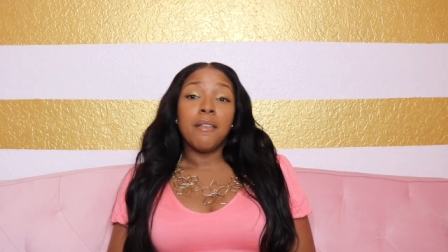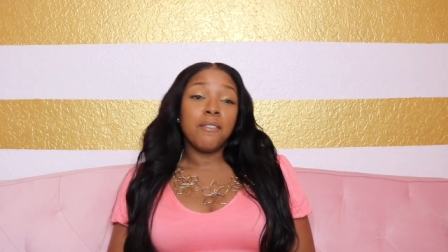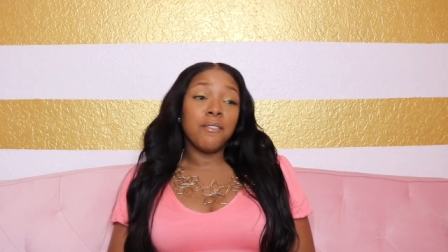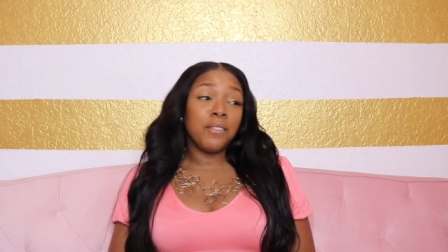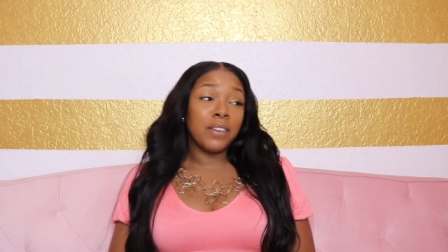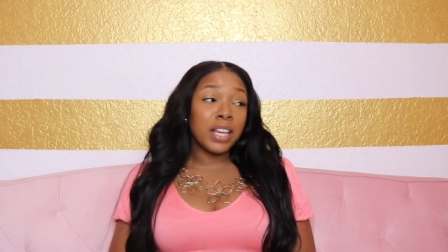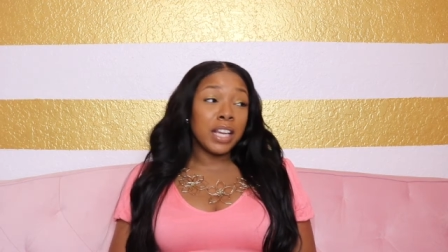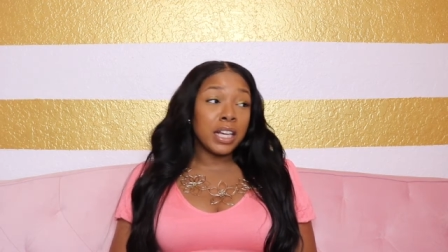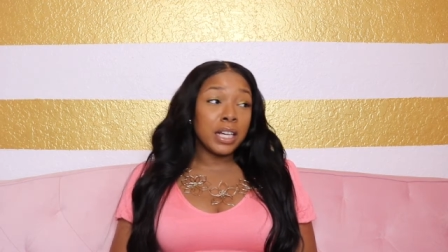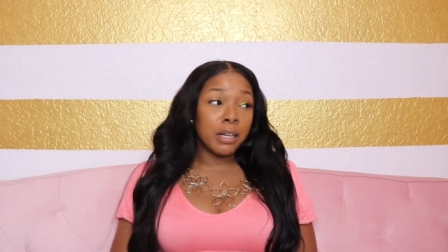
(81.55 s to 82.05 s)

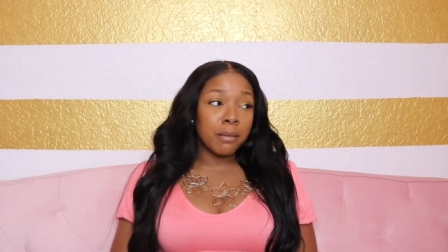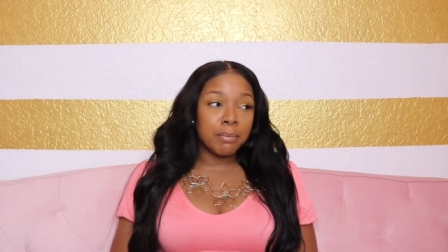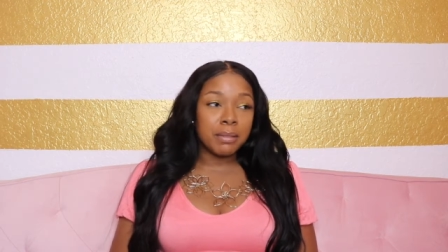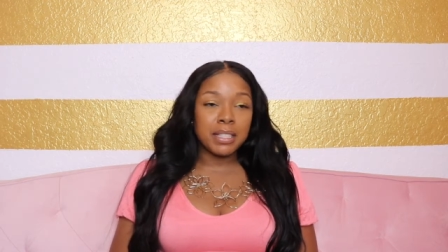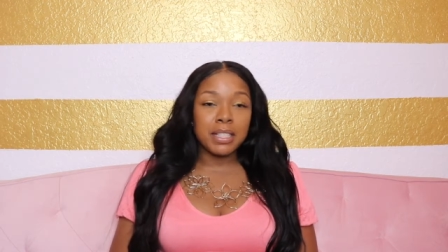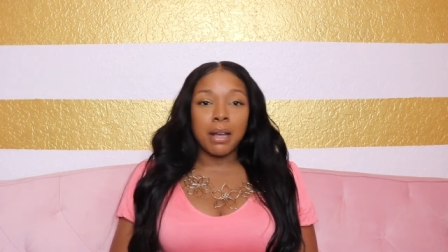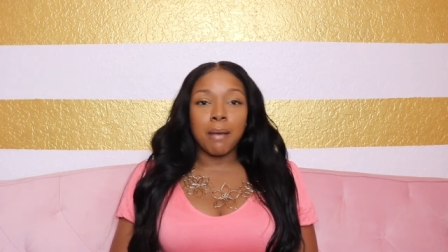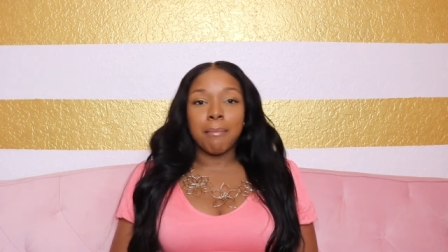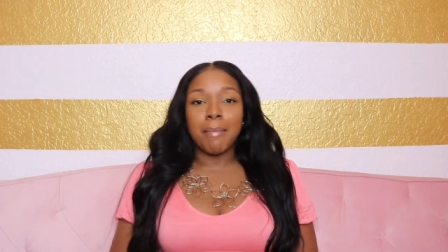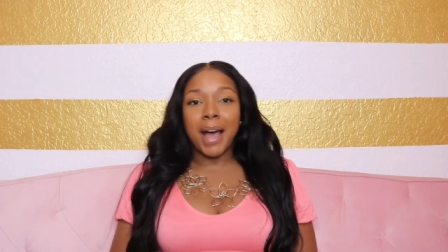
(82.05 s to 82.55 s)

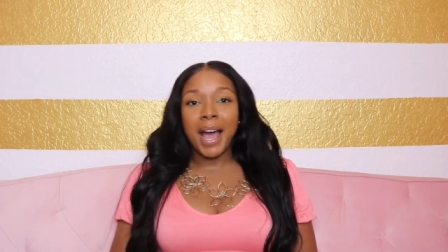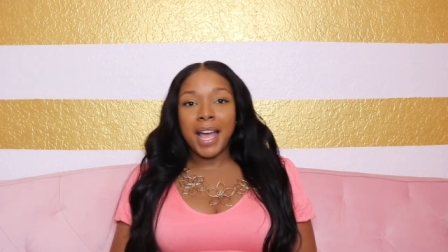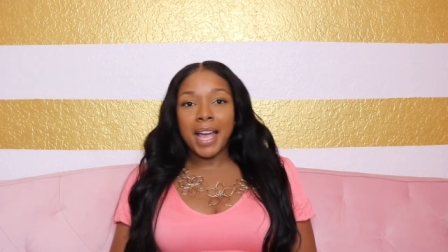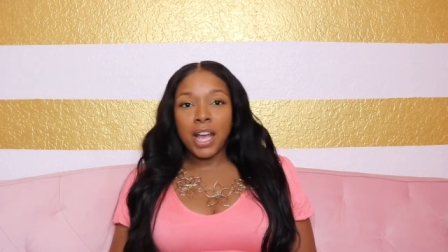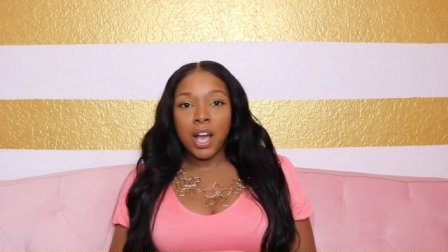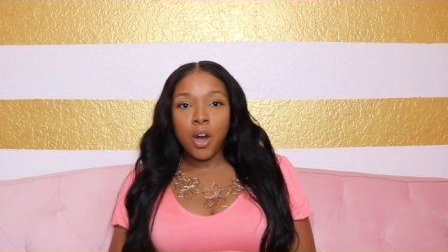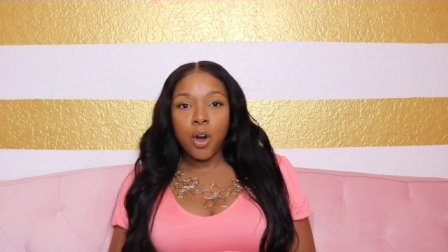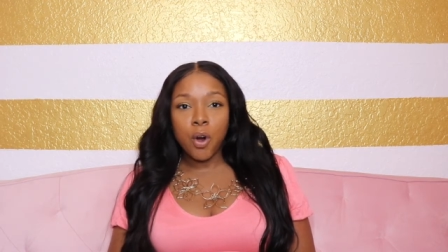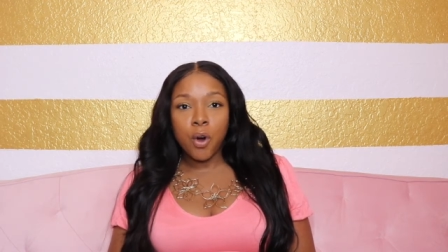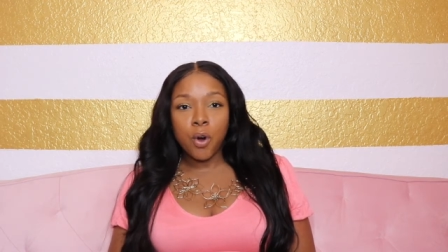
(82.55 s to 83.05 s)
flips, buy
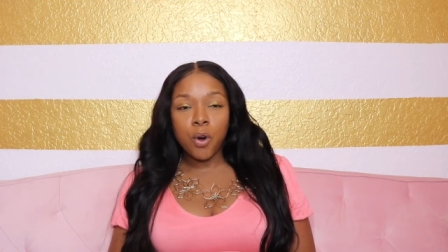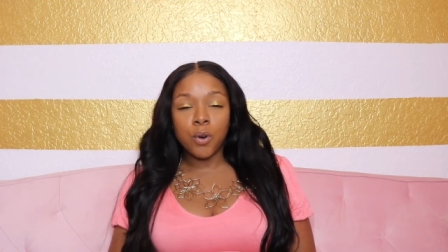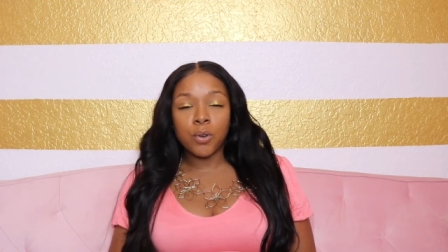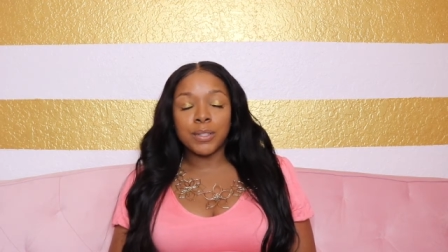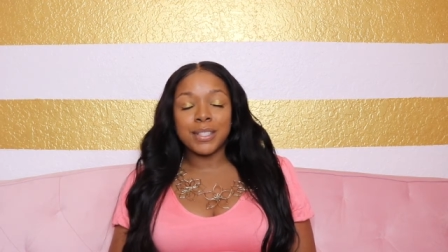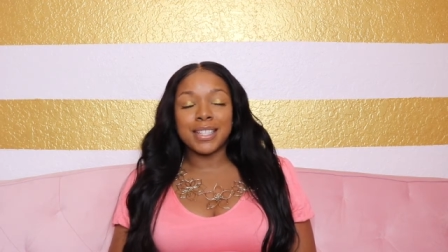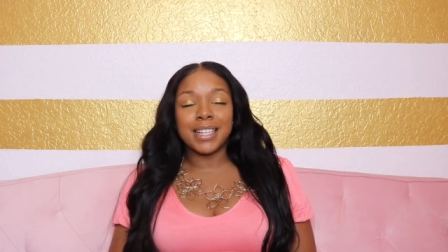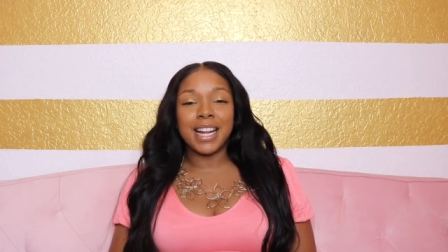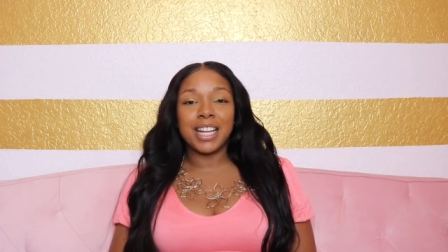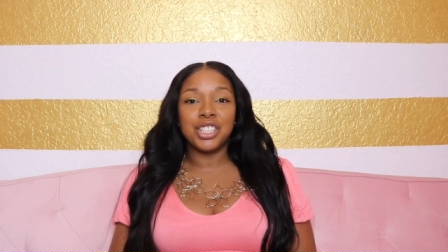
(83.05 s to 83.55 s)
and
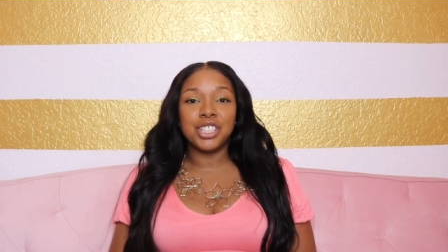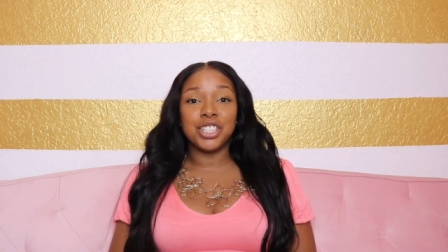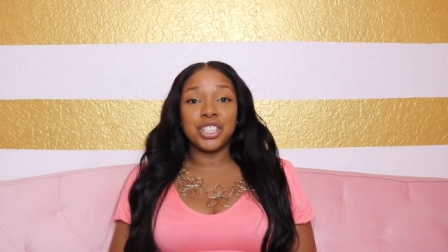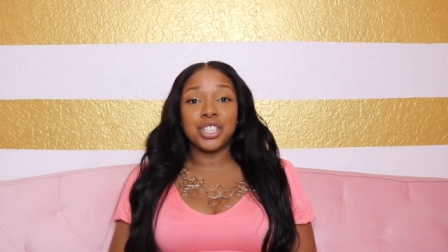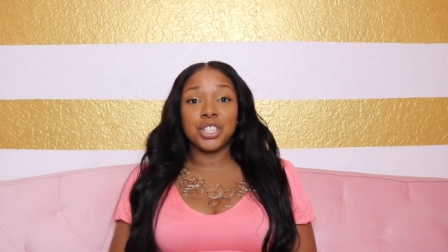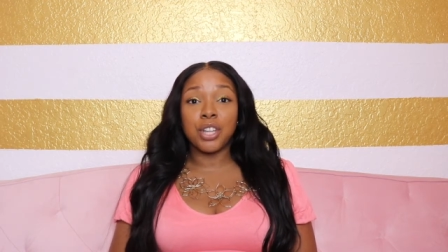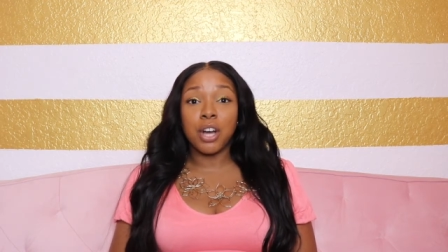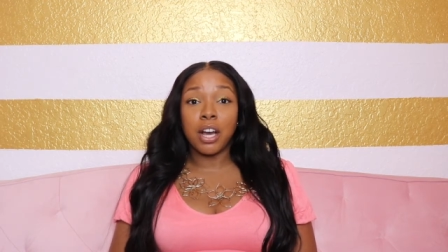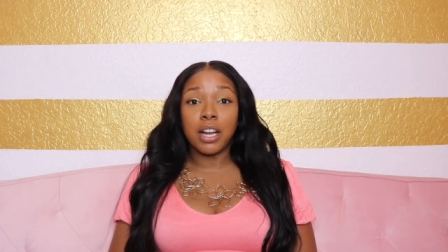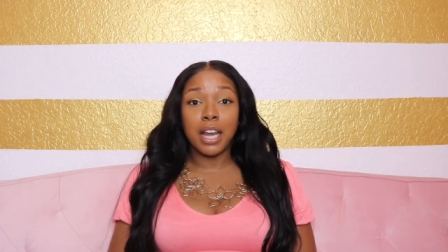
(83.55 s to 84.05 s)
holds, and I
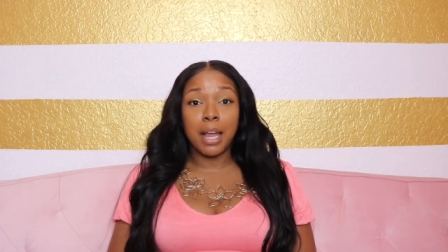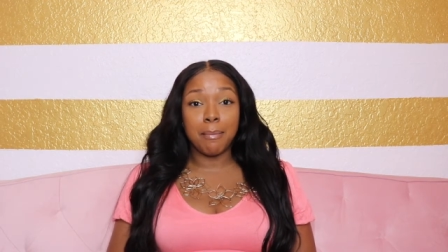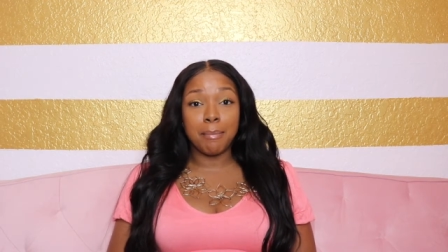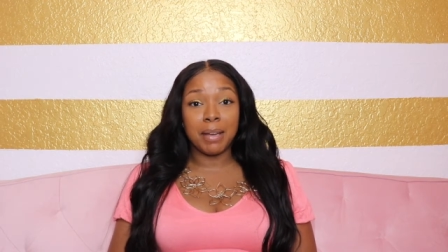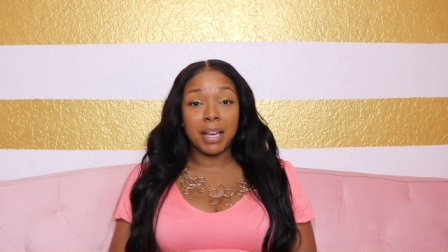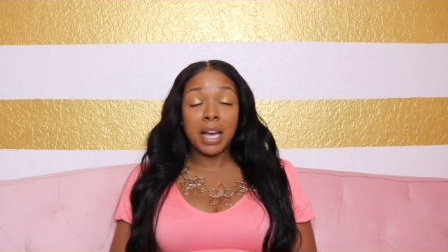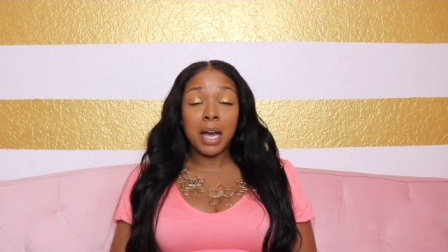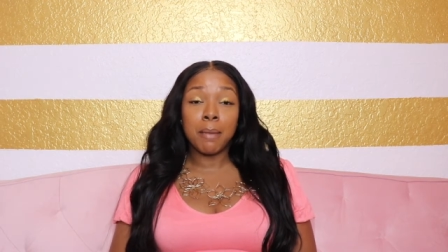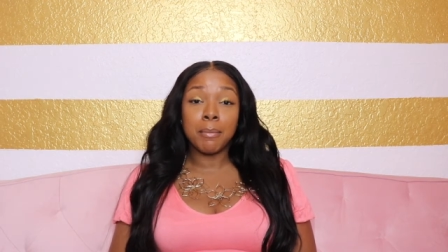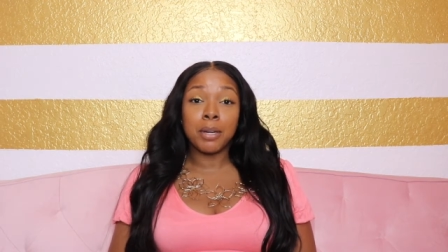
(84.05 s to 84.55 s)
just thought that
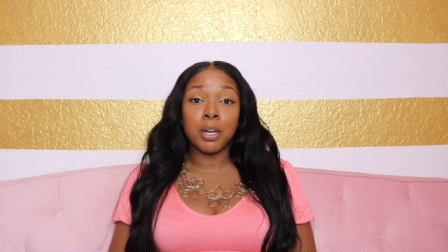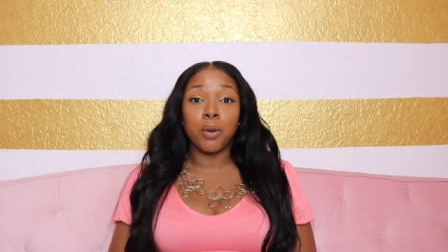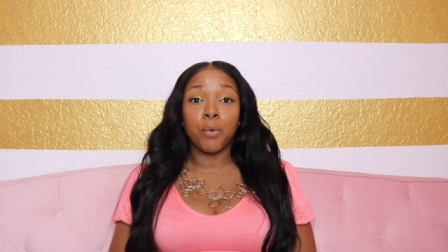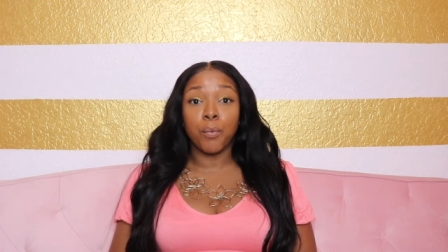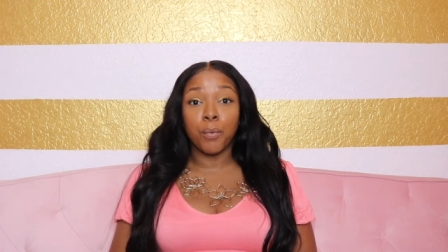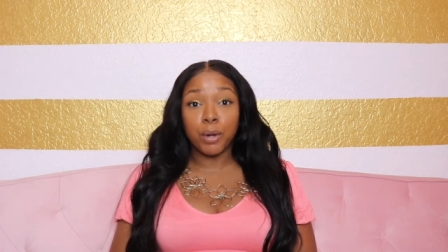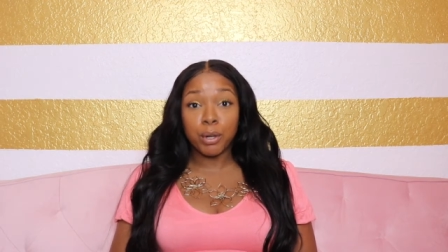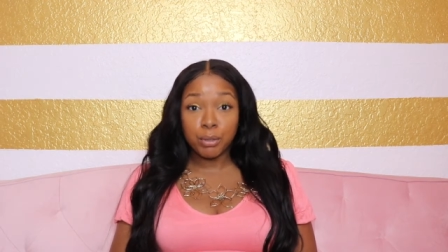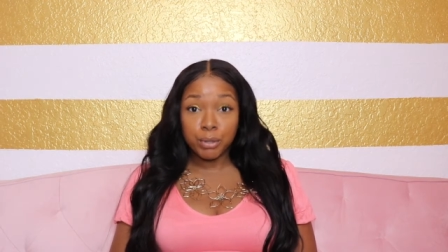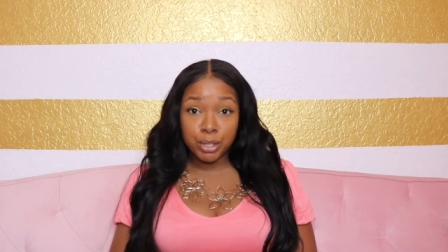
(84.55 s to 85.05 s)
becoming a
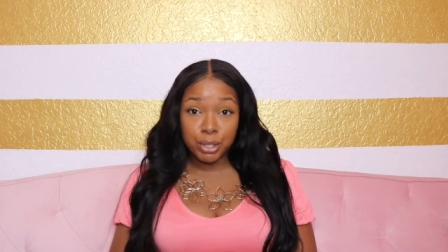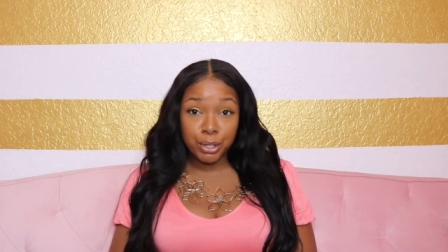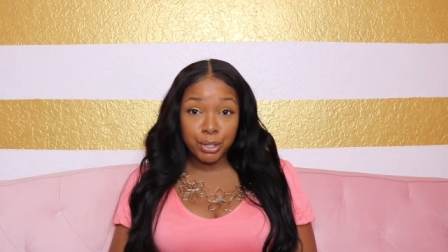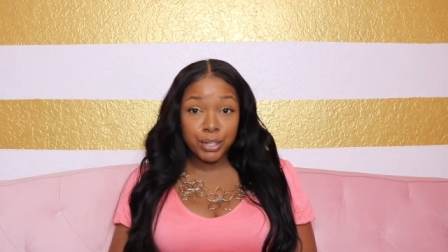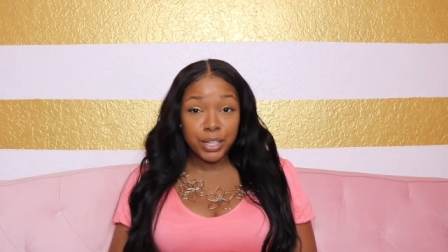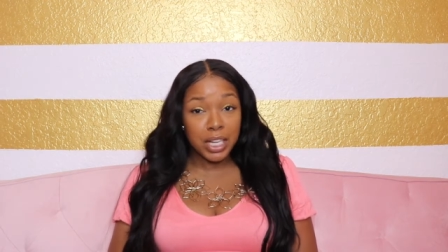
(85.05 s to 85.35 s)
realtor,